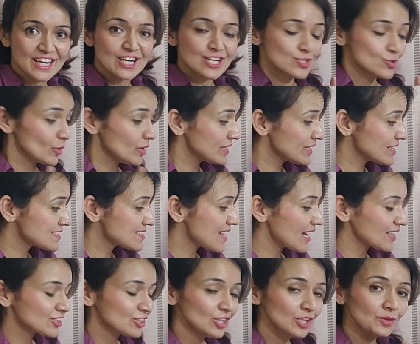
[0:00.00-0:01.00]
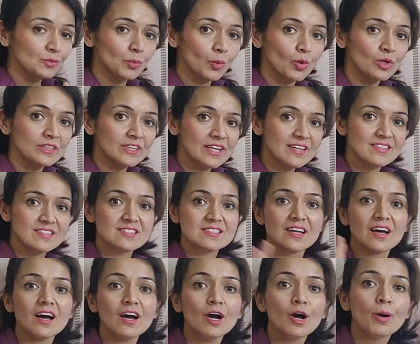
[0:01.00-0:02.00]
So it is actually, voltage is
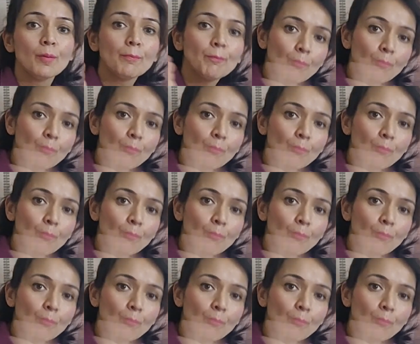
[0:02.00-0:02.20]
a